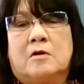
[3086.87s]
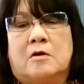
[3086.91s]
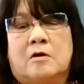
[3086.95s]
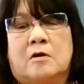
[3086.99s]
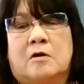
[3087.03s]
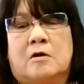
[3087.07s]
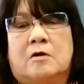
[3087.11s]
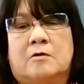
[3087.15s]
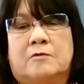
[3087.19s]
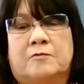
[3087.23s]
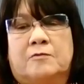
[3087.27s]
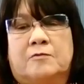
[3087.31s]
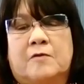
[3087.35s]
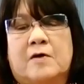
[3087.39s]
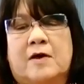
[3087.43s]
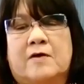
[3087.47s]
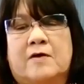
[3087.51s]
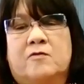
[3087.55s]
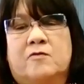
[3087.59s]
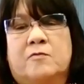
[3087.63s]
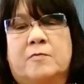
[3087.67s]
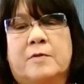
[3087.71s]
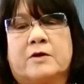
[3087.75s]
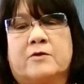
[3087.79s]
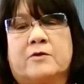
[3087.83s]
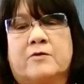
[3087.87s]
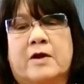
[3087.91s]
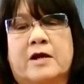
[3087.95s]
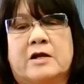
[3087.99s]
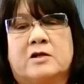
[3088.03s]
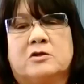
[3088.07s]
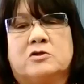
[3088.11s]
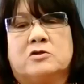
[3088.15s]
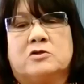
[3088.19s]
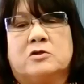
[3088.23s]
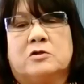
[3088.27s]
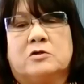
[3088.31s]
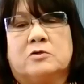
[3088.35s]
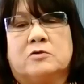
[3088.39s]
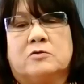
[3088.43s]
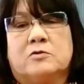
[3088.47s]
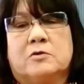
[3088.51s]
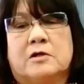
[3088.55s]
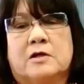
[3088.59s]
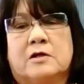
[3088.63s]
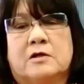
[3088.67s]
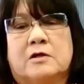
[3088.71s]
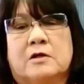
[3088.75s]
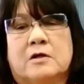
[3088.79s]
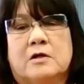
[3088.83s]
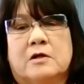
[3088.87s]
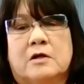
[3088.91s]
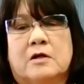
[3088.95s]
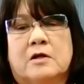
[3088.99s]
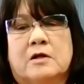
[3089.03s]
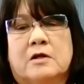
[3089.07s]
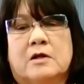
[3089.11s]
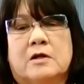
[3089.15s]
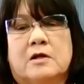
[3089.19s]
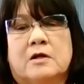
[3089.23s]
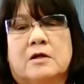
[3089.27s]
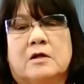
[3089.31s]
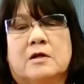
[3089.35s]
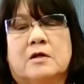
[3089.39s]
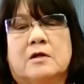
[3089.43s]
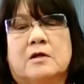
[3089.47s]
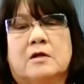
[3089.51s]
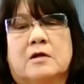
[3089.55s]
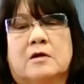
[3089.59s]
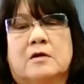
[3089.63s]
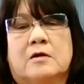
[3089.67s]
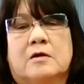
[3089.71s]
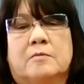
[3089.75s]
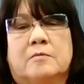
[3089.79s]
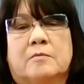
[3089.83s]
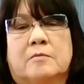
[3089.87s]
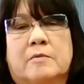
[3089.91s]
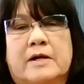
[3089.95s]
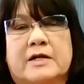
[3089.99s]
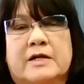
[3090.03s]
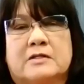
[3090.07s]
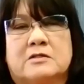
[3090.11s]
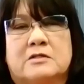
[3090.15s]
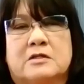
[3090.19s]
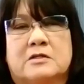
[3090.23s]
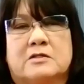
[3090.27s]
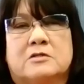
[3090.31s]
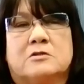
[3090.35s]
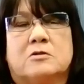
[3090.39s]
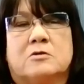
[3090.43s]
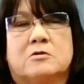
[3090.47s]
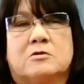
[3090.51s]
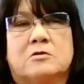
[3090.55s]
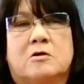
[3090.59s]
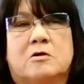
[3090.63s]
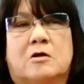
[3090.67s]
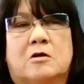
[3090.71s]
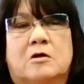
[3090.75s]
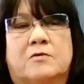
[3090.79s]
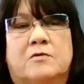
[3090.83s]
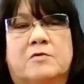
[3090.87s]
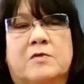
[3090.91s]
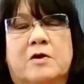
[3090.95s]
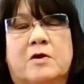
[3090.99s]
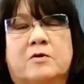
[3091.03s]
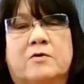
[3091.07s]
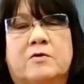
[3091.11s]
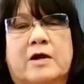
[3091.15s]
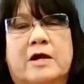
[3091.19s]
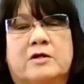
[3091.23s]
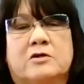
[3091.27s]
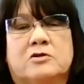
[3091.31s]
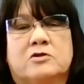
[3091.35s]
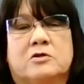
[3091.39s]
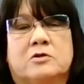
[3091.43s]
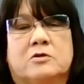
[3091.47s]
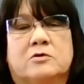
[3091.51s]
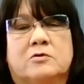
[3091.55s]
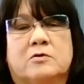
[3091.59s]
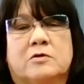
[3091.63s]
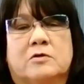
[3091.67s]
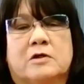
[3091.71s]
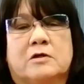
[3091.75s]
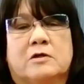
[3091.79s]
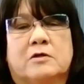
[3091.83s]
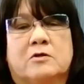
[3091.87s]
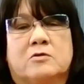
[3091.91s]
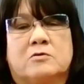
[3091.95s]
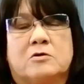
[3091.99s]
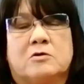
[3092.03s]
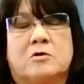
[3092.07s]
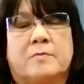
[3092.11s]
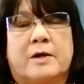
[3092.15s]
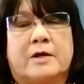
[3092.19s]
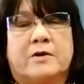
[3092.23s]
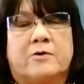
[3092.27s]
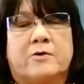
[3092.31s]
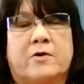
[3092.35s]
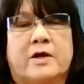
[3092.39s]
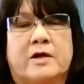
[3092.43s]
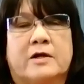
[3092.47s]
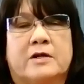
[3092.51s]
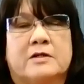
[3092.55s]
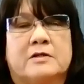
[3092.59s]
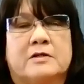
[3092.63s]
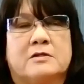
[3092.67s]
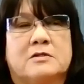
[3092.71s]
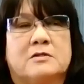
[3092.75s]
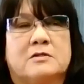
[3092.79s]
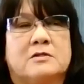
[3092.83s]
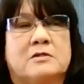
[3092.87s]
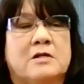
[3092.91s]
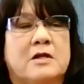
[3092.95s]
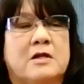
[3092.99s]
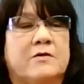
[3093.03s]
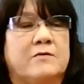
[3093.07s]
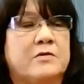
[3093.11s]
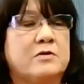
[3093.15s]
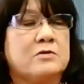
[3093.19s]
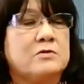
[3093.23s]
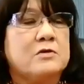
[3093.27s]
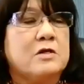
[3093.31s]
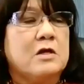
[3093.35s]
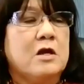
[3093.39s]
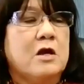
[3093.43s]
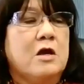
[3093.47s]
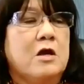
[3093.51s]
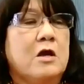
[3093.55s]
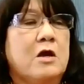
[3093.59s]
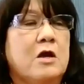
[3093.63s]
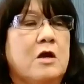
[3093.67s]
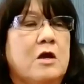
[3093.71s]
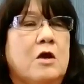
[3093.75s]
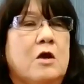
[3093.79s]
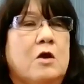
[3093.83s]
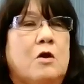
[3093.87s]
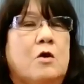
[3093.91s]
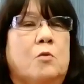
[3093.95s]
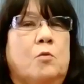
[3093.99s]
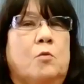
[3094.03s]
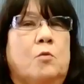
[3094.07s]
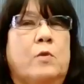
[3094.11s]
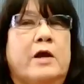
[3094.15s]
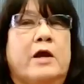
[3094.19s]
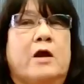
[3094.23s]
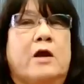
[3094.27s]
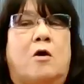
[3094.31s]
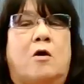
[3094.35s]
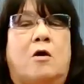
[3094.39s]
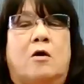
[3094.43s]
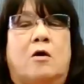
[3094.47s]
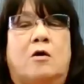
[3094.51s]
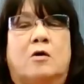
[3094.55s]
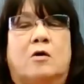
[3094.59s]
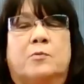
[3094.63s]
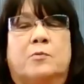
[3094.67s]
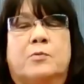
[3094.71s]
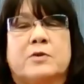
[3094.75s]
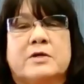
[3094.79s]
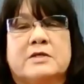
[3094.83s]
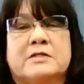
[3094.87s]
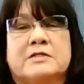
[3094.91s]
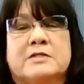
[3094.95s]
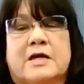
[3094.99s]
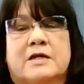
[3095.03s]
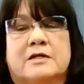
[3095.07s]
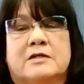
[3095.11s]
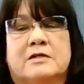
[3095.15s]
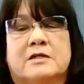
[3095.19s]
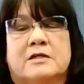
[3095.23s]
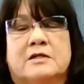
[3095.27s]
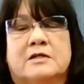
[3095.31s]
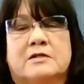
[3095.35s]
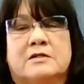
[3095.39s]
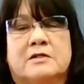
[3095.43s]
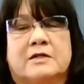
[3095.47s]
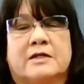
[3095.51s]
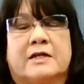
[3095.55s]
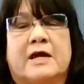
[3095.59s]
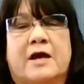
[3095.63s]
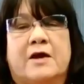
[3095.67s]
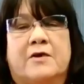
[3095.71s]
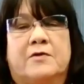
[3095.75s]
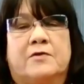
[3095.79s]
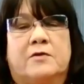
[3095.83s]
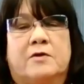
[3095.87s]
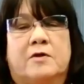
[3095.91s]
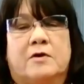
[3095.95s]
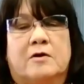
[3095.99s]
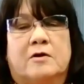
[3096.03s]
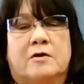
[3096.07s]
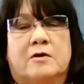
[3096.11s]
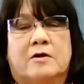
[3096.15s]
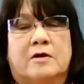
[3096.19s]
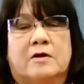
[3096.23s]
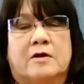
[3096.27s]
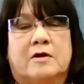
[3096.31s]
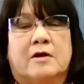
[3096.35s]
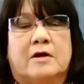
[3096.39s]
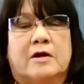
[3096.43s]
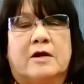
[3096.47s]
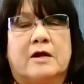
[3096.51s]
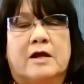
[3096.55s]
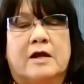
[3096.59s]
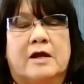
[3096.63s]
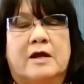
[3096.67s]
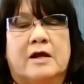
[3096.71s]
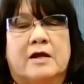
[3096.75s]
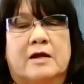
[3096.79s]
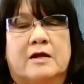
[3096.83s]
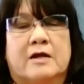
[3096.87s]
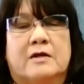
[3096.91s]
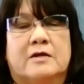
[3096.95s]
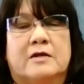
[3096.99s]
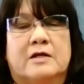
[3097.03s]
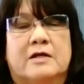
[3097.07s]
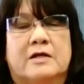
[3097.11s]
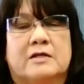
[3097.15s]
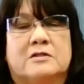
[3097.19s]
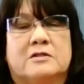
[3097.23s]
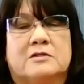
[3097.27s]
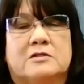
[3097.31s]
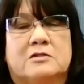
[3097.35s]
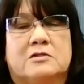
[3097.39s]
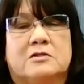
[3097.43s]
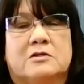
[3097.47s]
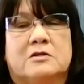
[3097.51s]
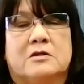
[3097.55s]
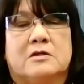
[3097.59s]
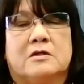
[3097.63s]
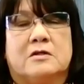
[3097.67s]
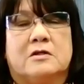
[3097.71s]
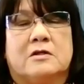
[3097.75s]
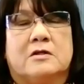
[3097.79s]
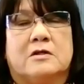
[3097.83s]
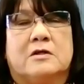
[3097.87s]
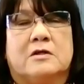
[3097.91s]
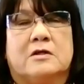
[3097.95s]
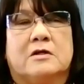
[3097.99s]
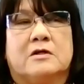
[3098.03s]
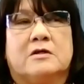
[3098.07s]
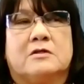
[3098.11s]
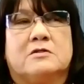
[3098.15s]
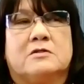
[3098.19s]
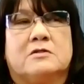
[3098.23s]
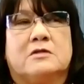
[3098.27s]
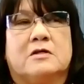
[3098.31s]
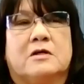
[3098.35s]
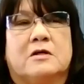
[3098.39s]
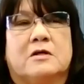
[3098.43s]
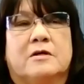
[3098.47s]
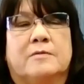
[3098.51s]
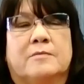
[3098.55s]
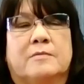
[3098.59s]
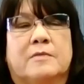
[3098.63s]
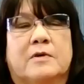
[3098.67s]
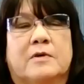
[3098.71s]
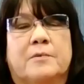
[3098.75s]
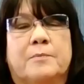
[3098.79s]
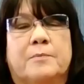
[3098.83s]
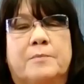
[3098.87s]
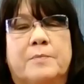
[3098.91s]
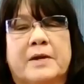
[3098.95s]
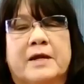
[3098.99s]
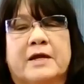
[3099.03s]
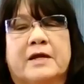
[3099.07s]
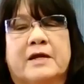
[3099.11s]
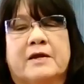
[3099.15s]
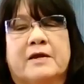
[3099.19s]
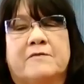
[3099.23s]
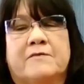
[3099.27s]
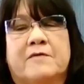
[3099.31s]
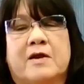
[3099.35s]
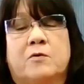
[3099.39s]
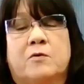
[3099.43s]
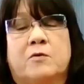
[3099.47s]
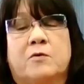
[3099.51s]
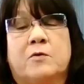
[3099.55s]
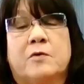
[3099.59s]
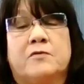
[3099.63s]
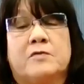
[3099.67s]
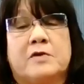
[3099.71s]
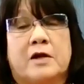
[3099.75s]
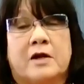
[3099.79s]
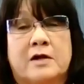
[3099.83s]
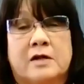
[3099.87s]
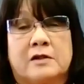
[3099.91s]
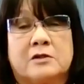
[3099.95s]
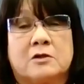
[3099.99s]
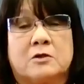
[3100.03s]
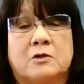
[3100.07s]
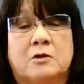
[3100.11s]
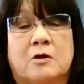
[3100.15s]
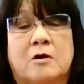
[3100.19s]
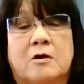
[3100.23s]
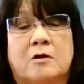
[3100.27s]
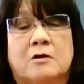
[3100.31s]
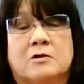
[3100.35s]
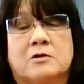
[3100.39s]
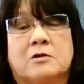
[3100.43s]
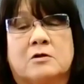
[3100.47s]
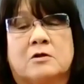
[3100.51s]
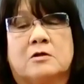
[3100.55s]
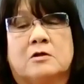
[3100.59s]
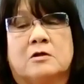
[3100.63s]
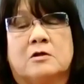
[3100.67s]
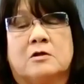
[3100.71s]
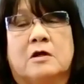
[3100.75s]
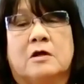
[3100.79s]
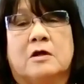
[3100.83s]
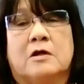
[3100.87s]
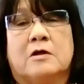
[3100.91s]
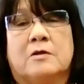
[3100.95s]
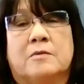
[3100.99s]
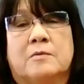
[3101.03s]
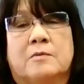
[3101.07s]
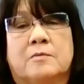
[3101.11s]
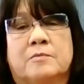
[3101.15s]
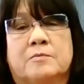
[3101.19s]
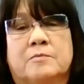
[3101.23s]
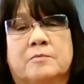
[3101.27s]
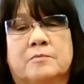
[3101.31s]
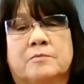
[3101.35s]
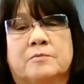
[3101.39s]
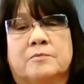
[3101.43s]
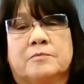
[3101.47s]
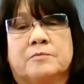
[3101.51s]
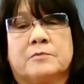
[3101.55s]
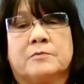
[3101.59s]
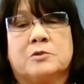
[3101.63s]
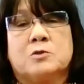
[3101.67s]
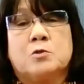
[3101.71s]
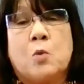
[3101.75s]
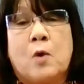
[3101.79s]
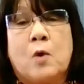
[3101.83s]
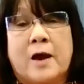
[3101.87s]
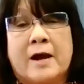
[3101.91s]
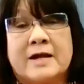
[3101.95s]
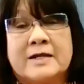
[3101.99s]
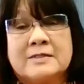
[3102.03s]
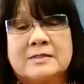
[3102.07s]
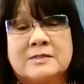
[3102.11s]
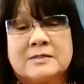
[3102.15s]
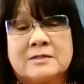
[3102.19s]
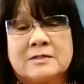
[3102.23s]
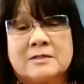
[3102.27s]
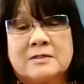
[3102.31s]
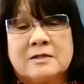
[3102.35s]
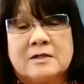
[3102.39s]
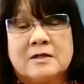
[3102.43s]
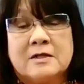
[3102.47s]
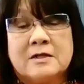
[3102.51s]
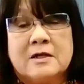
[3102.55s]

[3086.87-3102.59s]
all 5 of my grandchildren, my sisters, all of their grandchildren, those are my great nieces and nephews. We all present it together, and it's a big event. We've done it at the Clark twice.